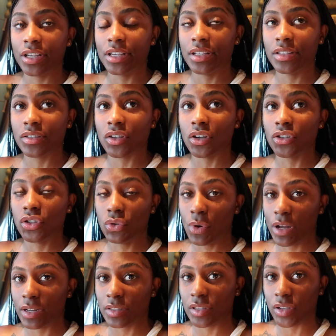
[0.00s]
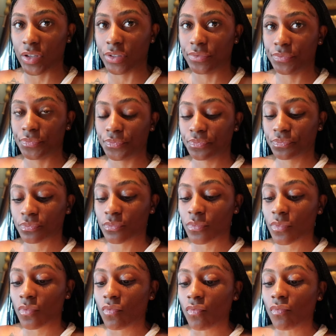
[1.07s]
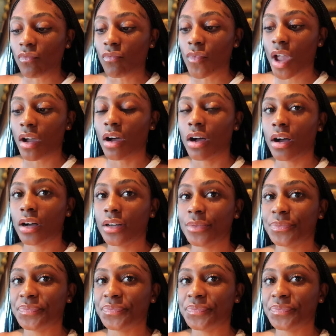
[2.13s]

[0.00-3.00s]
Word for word: is a 2 out of 10. 2 out of